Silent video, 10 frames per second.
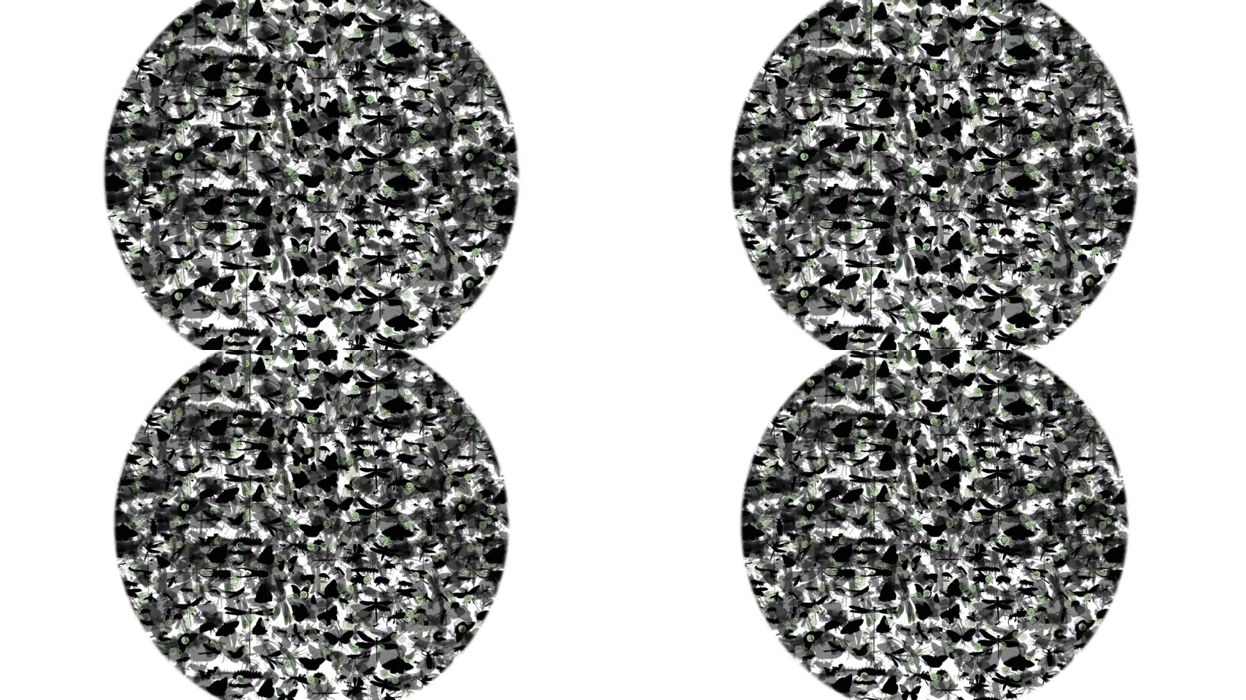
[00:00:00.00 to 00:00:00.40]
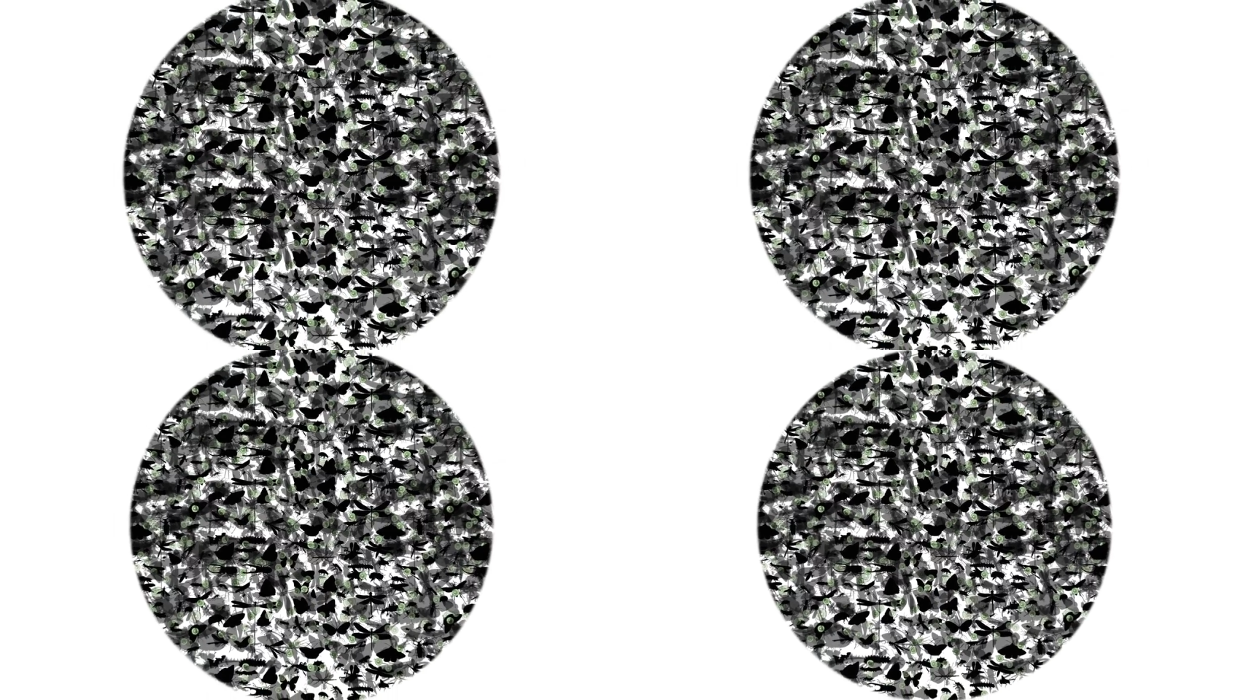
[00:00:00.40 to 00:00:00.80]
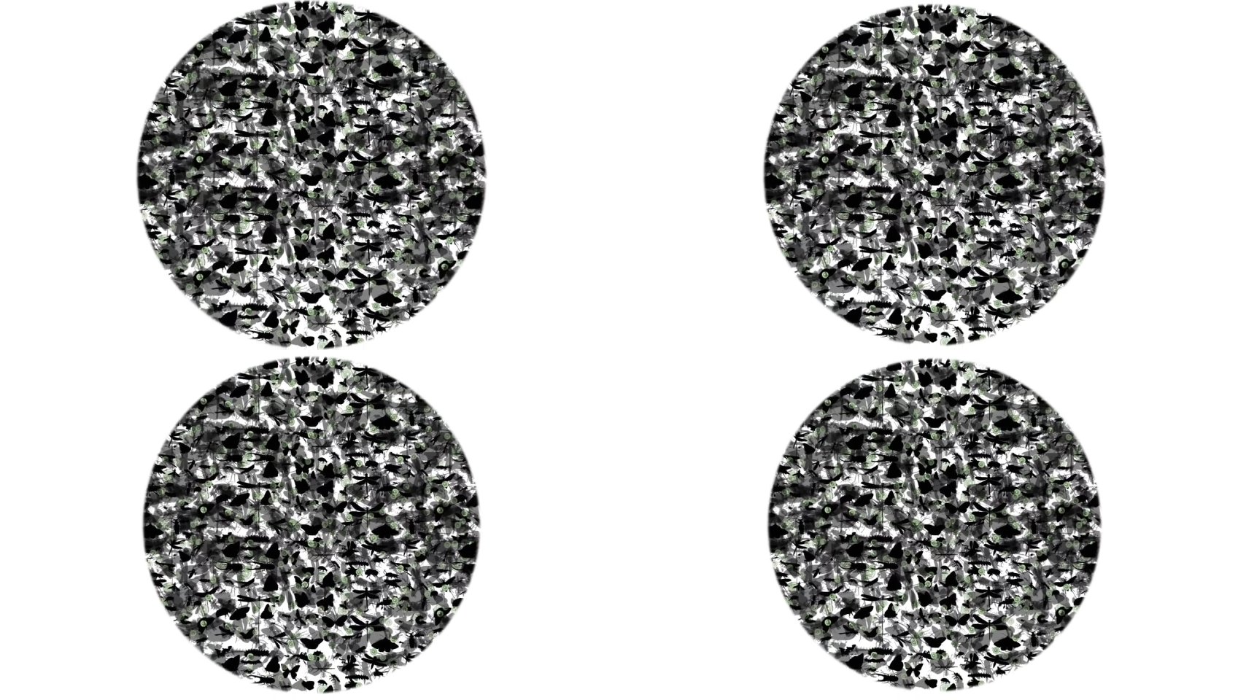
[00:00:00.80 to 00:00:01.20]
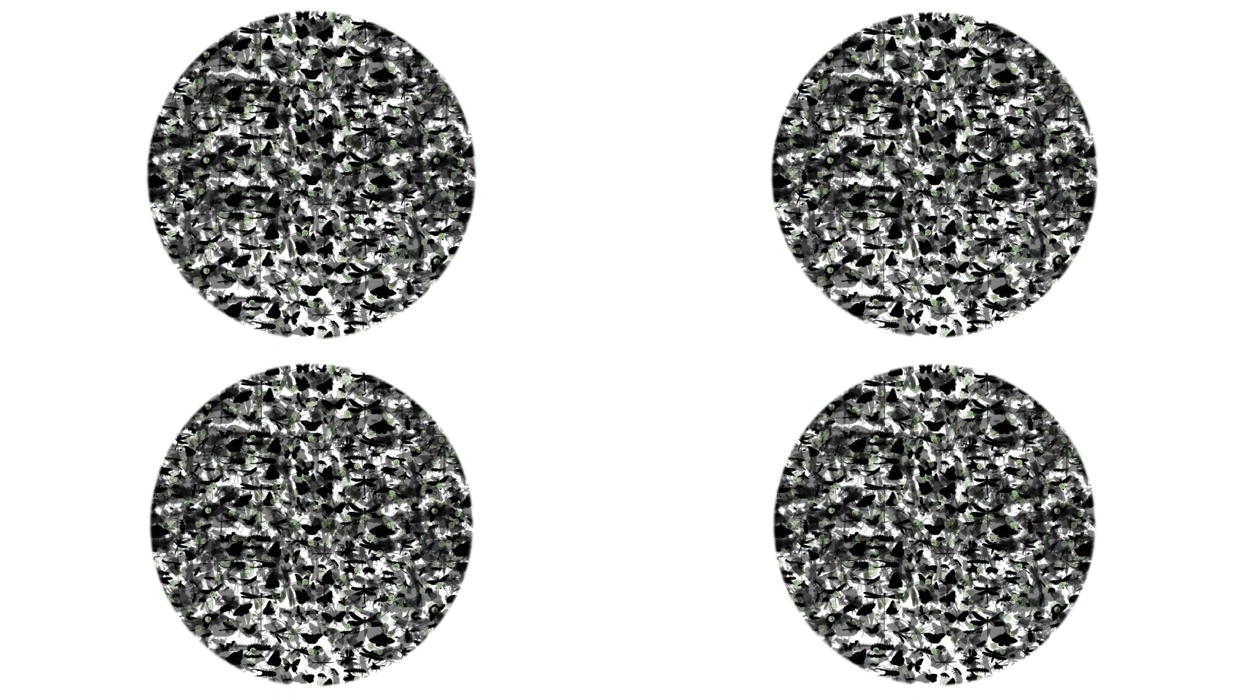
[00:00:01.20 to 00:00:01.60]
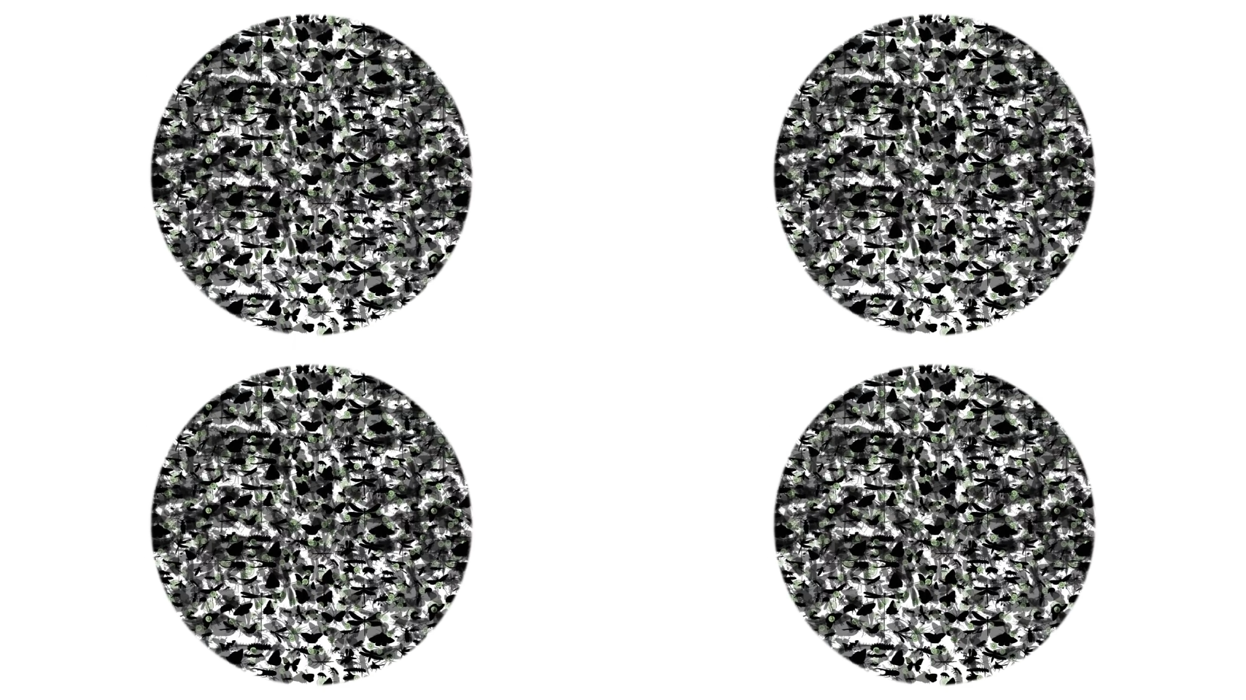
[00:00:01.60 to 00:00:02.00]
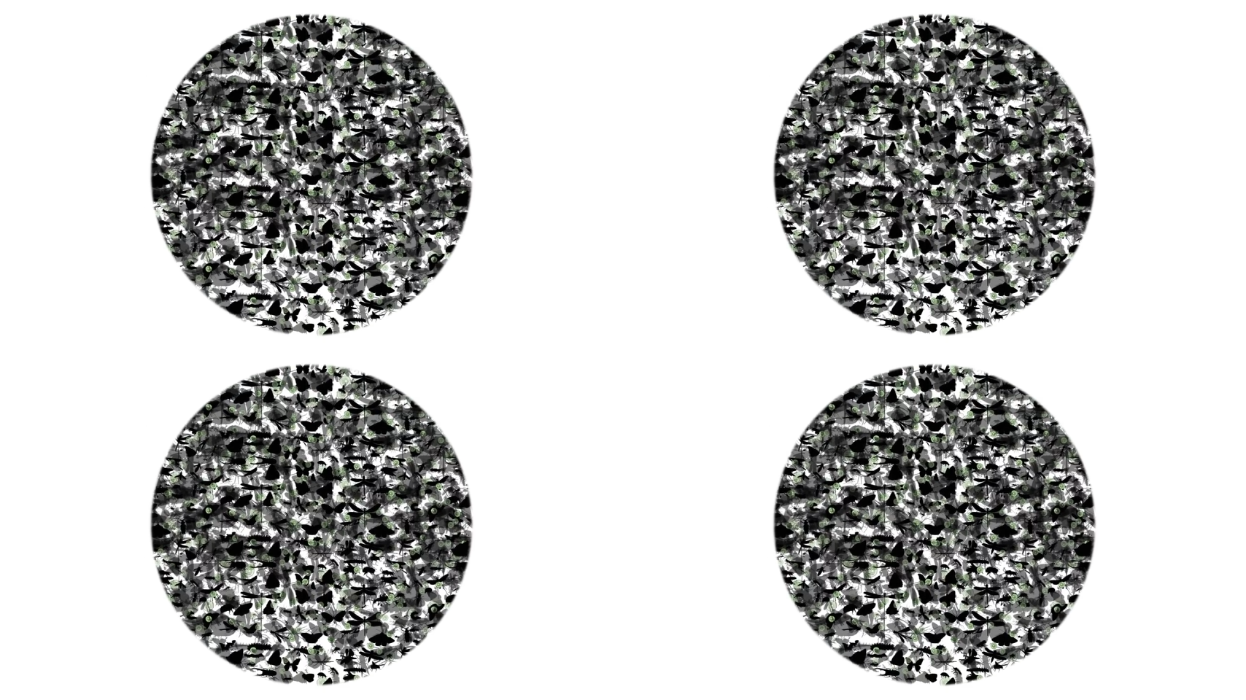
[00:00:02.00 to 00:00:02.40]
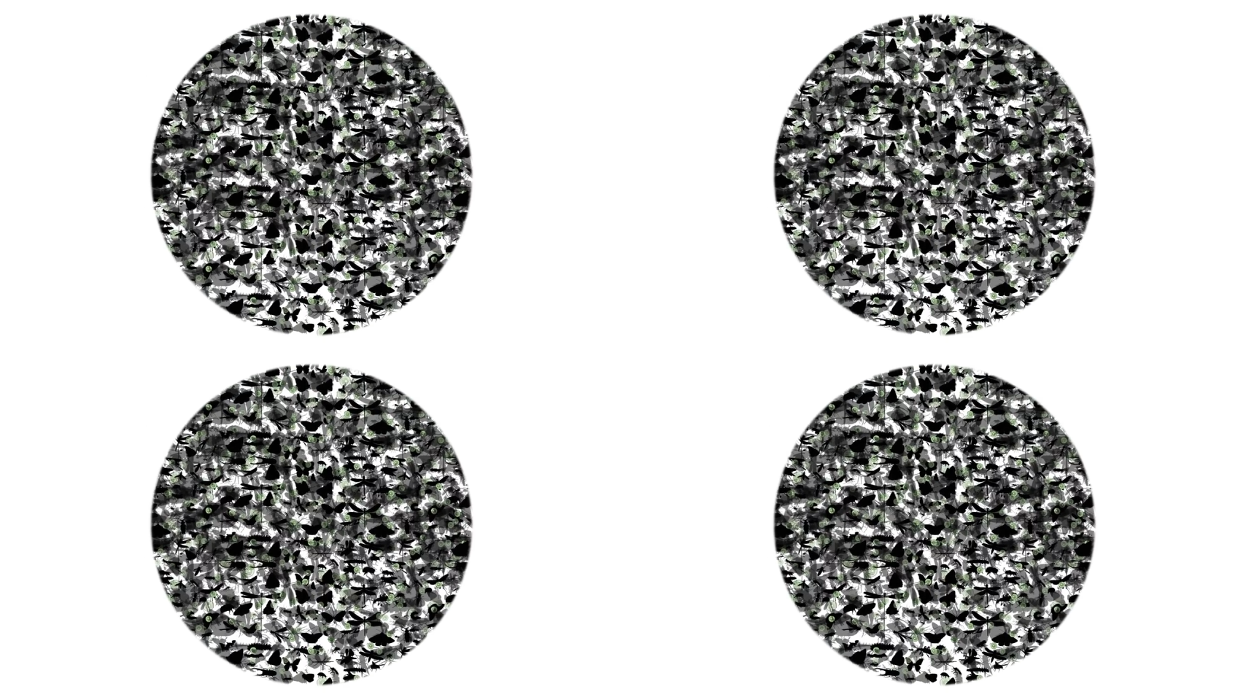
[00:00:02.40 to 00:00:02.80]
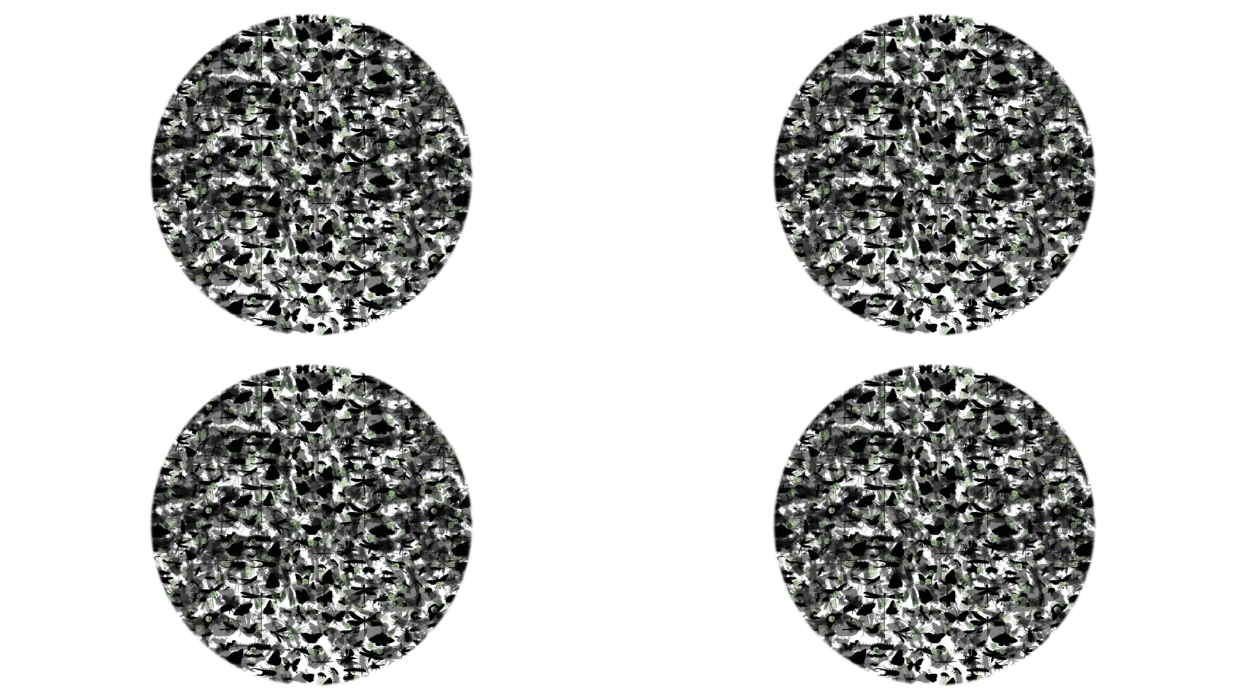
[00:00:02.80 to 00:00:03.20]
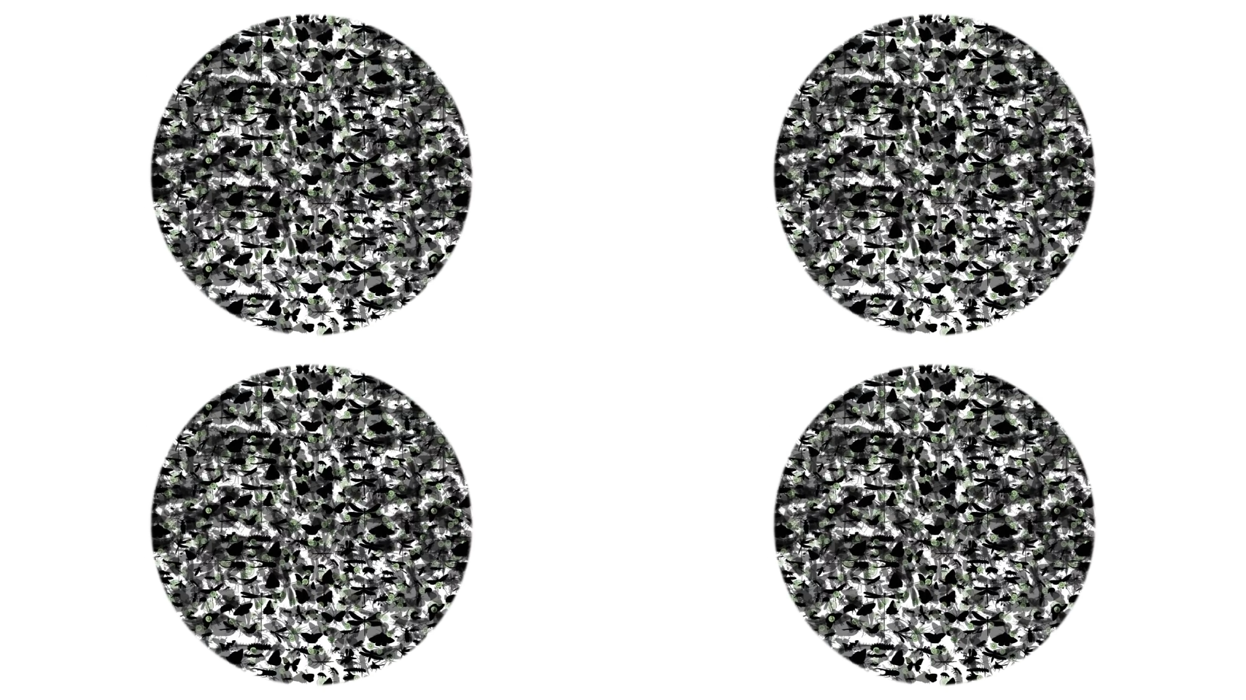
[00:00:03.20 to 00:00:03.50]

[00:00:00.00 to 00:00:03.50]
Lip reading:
(no speaker visible)